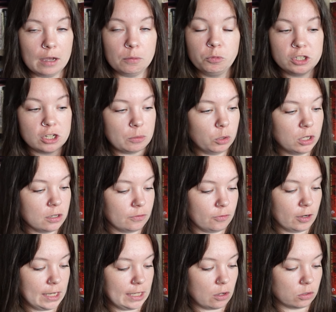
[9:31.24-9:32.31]
which I wouldn't have
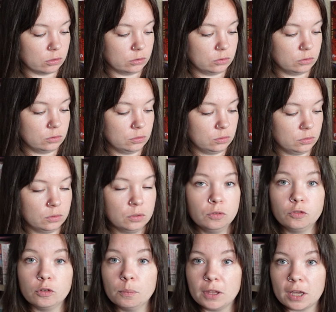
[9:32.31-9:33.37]
really gotten
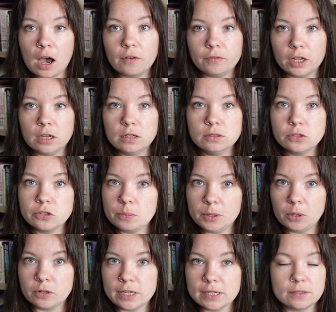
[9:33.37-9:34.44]
from the cover, to be
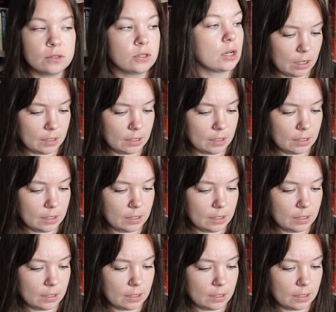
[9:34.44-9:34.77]
honest.